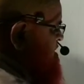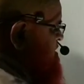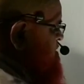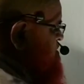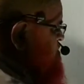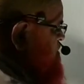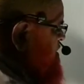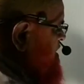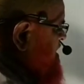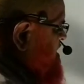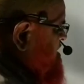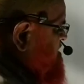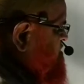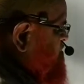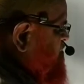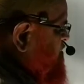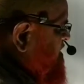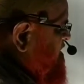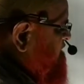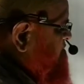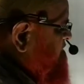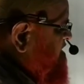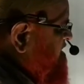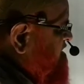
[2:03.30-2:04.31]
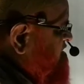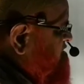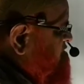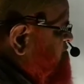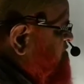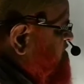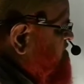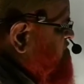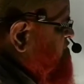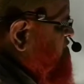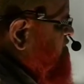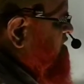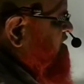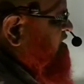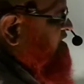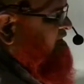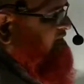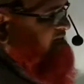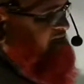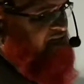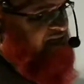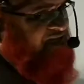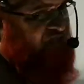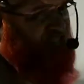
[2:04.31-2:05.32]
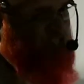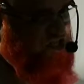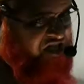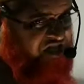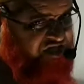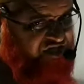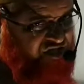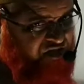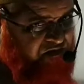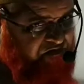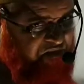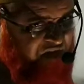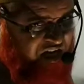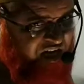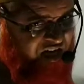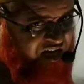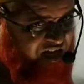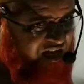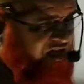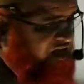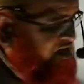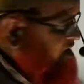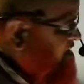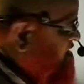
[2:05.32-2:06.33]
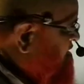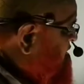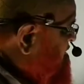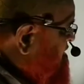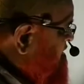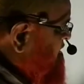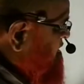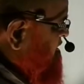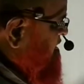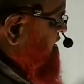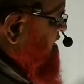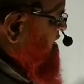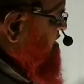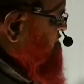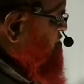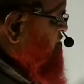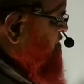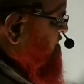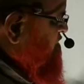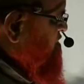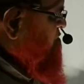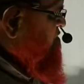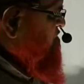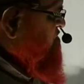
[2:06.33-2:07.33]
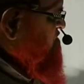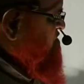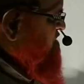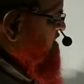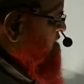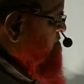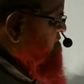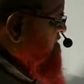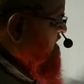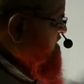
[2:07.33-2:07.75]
So A square minus B square doesn't change the meaning here. It is going to be same.